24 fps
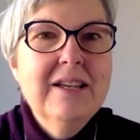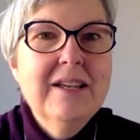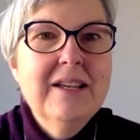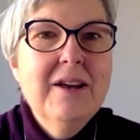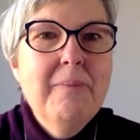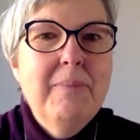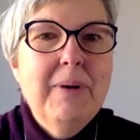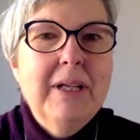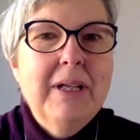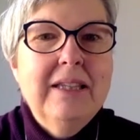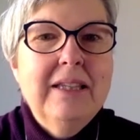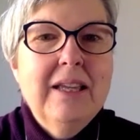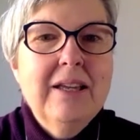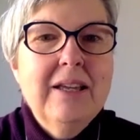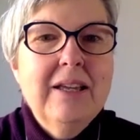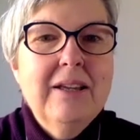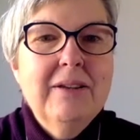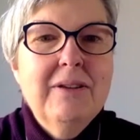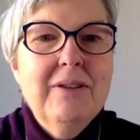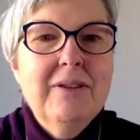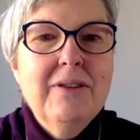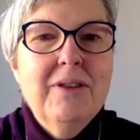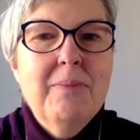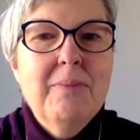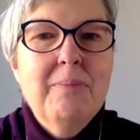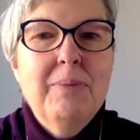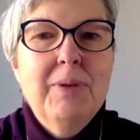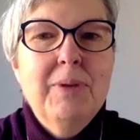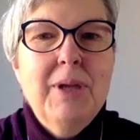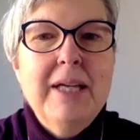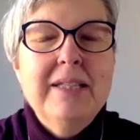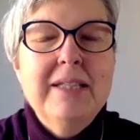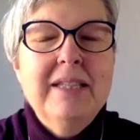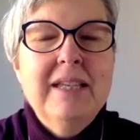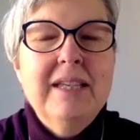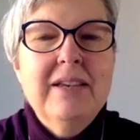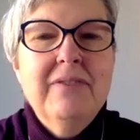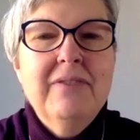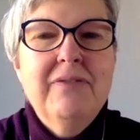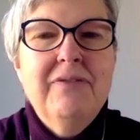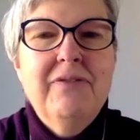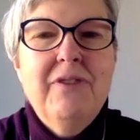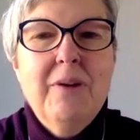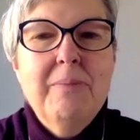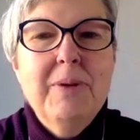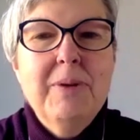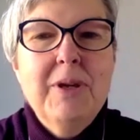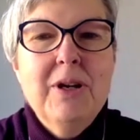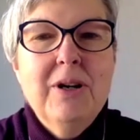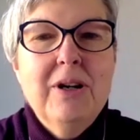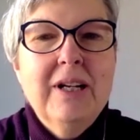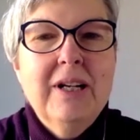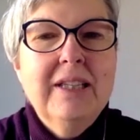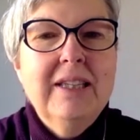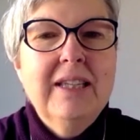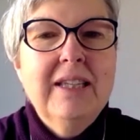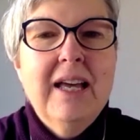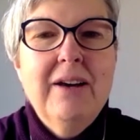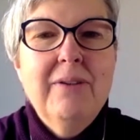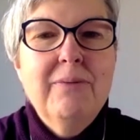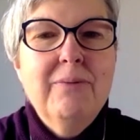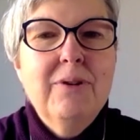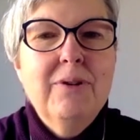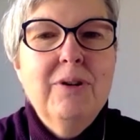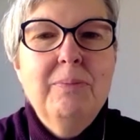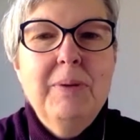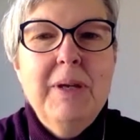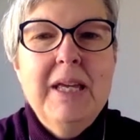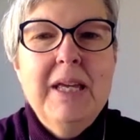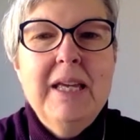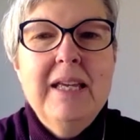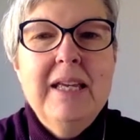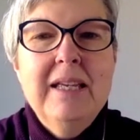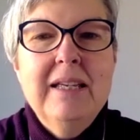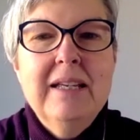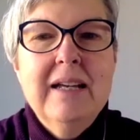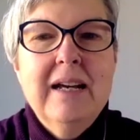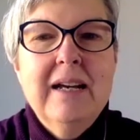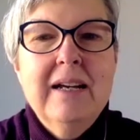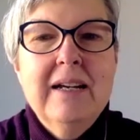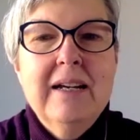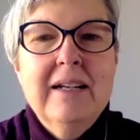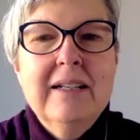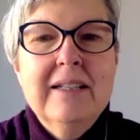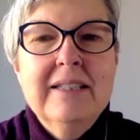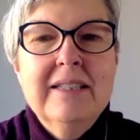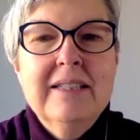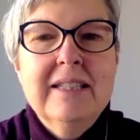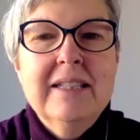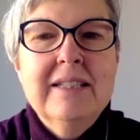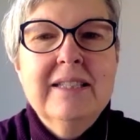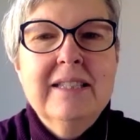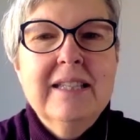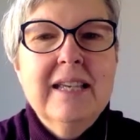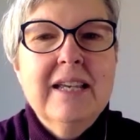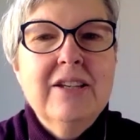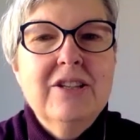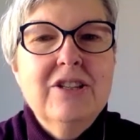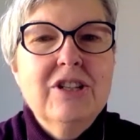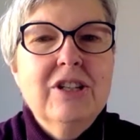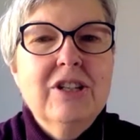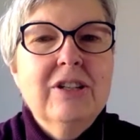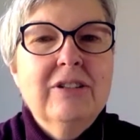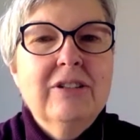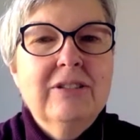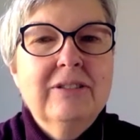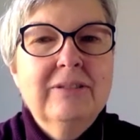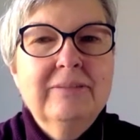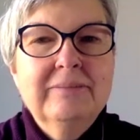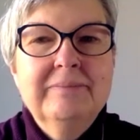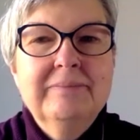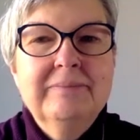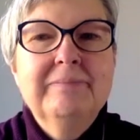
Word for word: but the the blessing far beyond that will be uh, sensational.